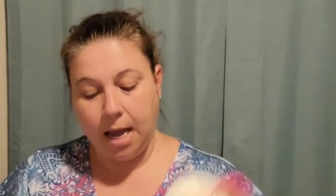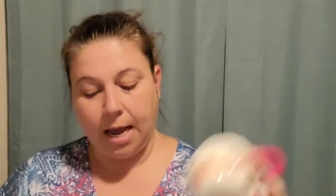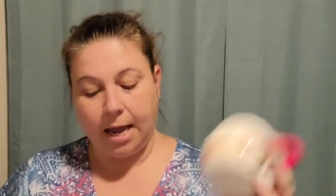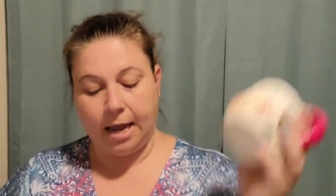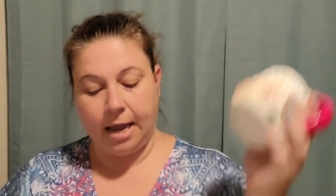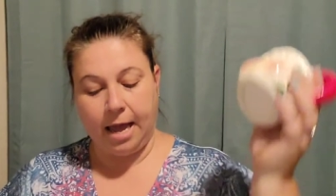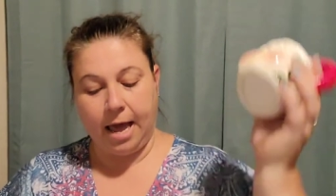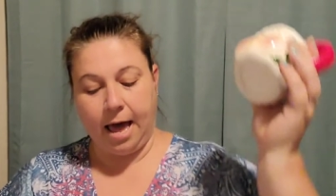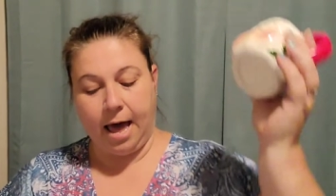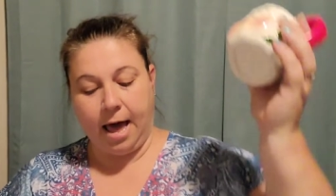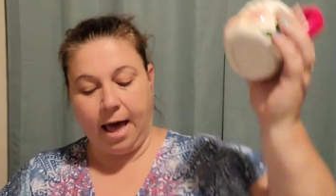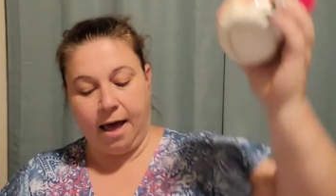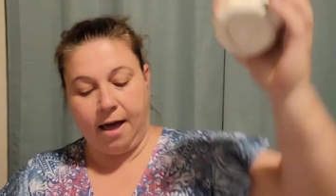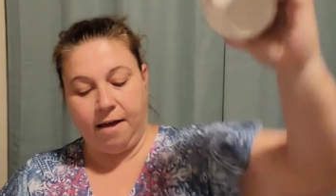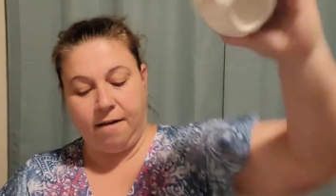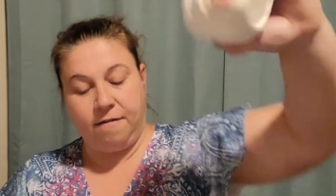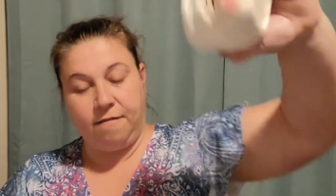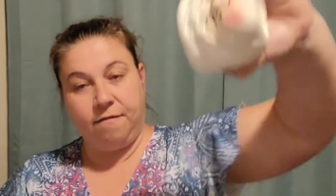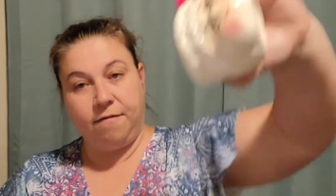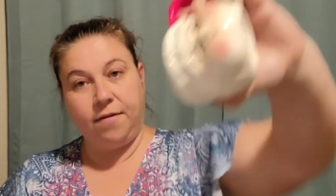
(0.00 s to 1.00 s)
I
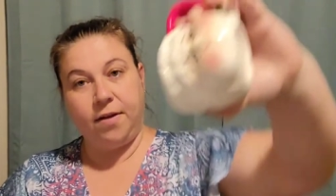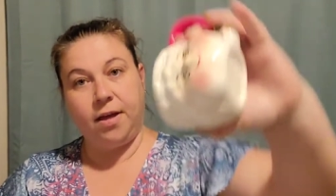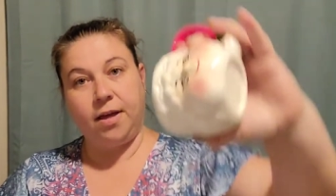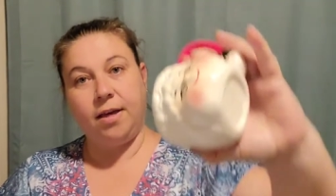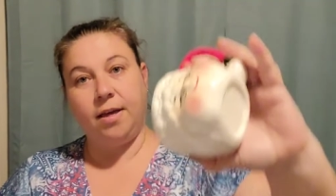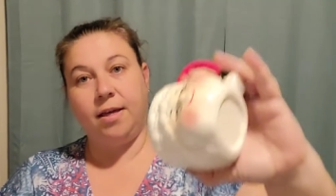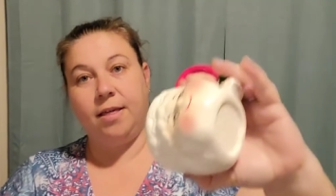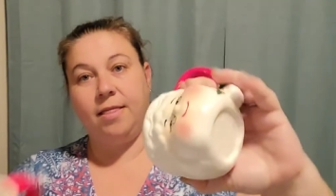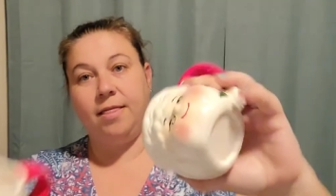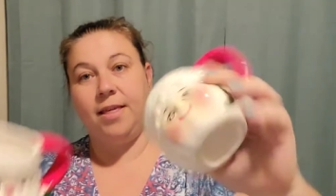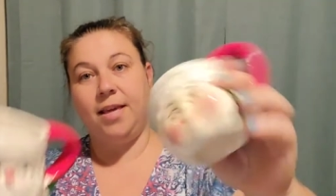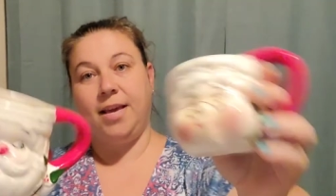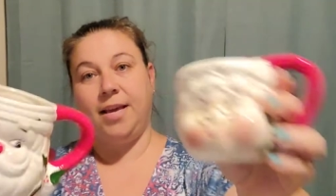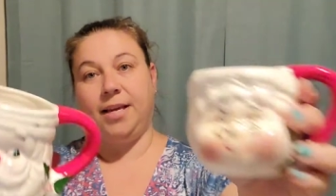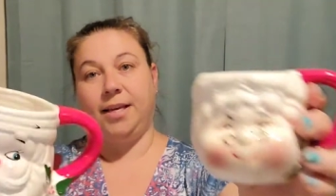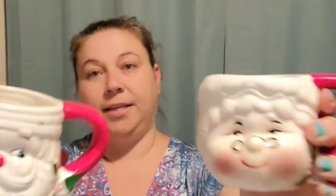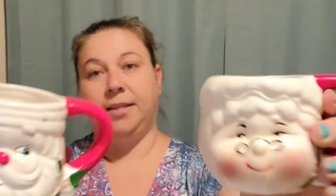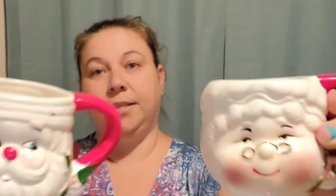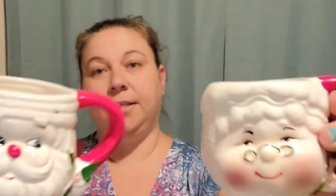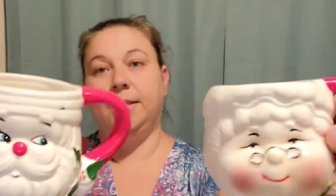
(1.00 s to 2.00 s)
have
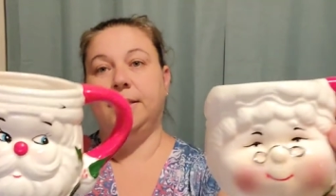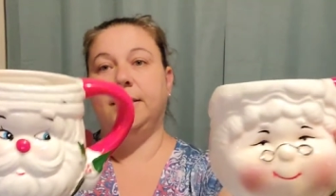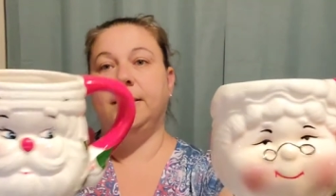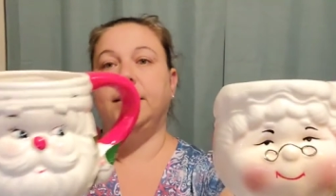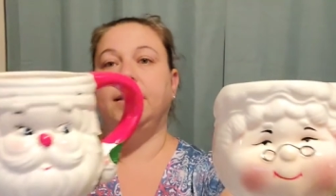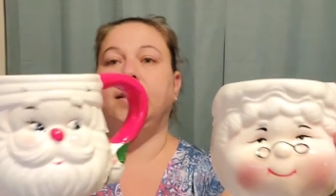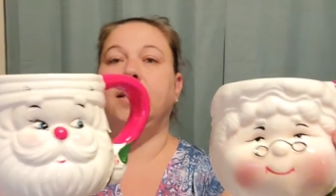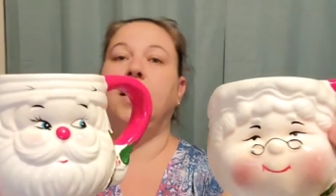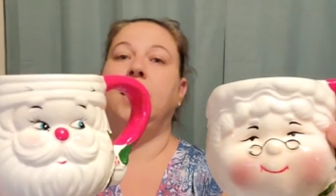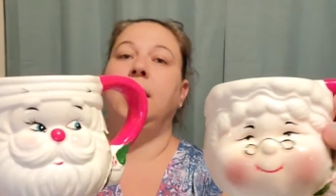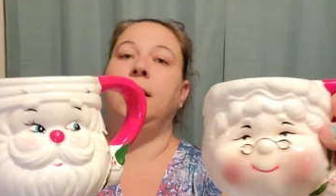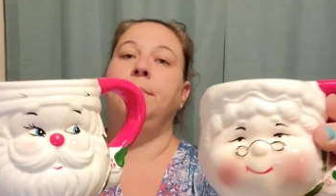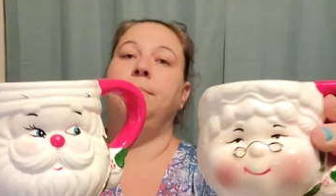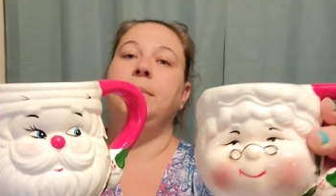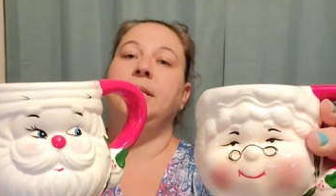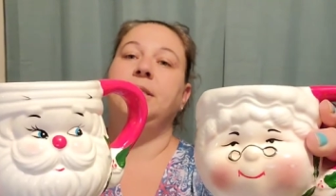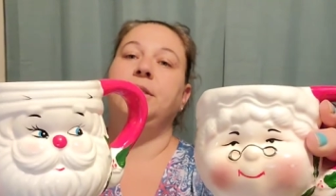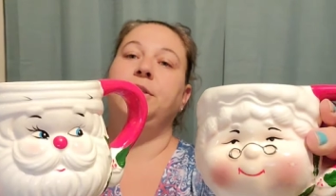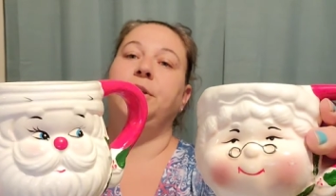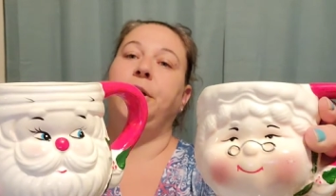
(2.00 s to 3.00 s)
these
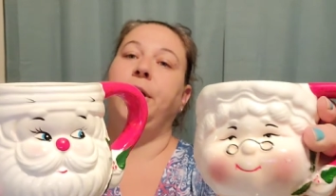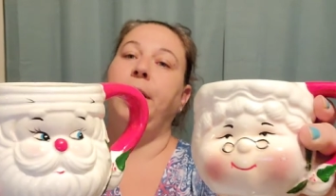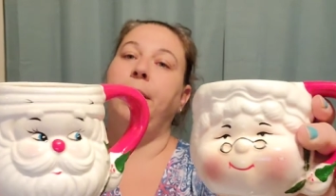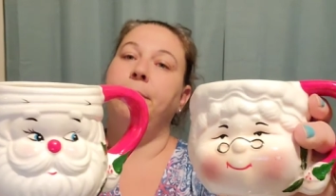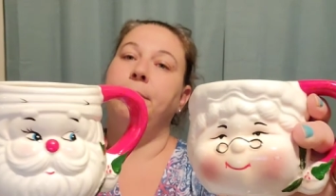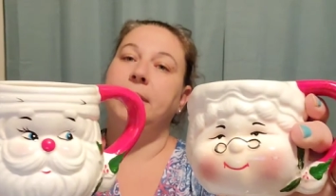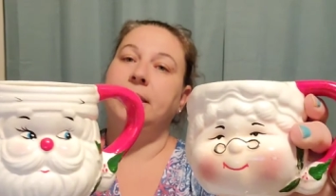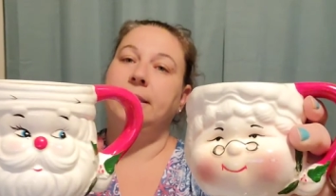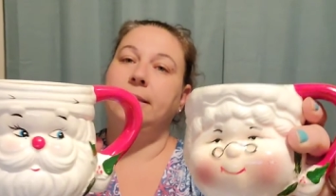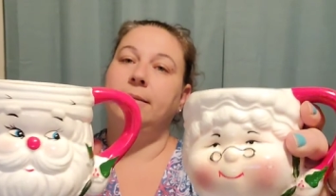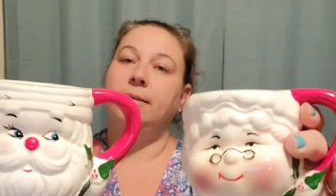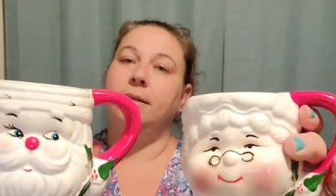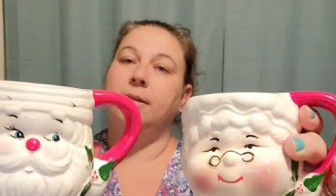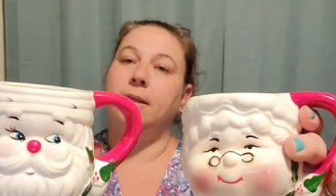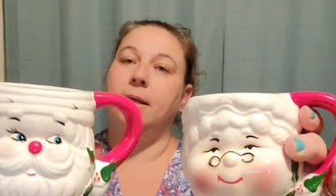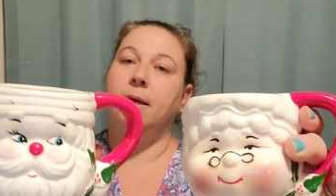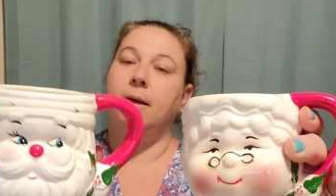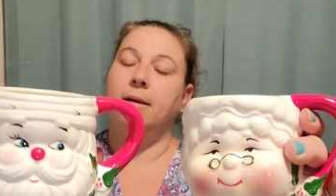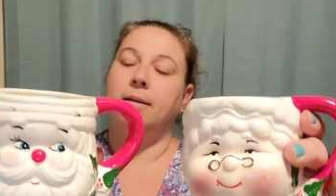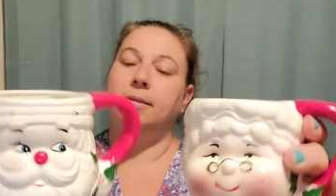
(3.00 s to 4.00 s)
Mr. and Mrs.
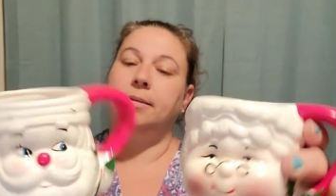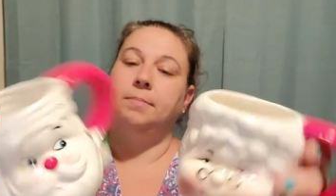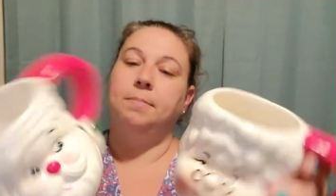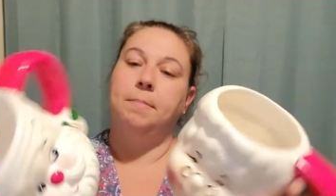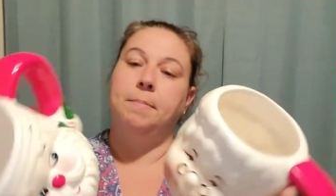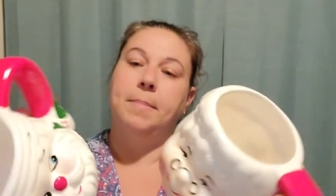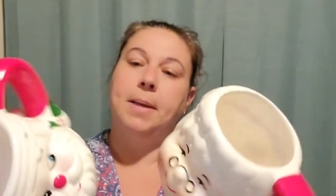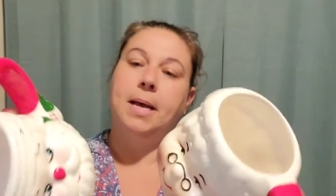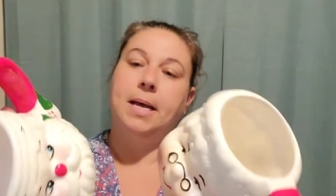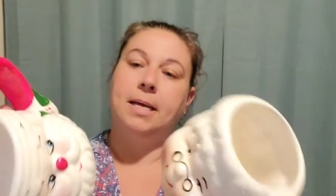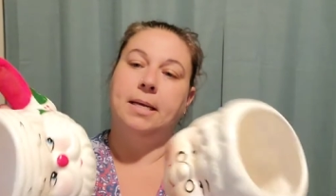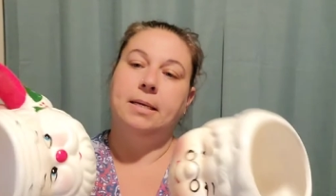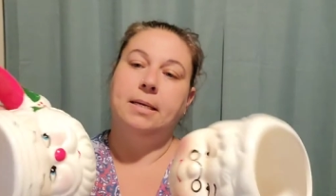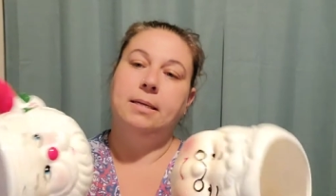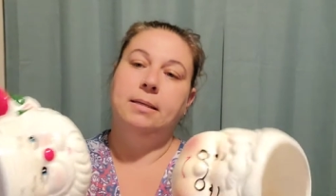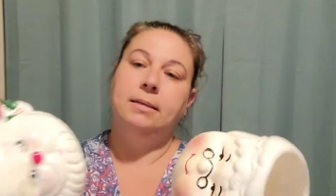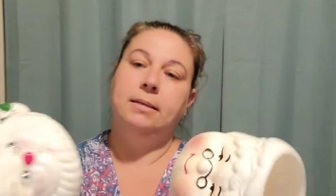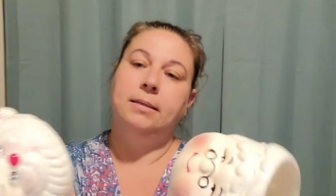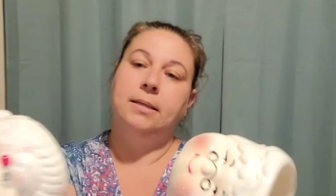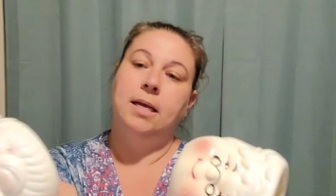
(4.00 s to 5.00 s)
Claus
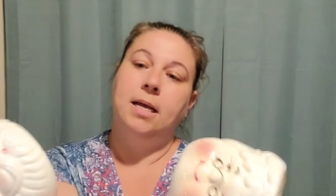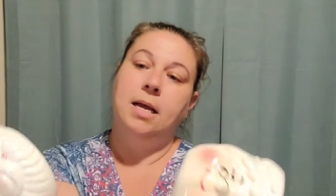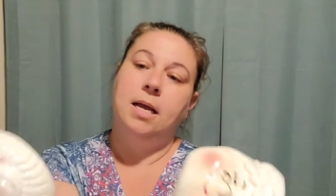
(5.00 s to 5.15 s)
mugs.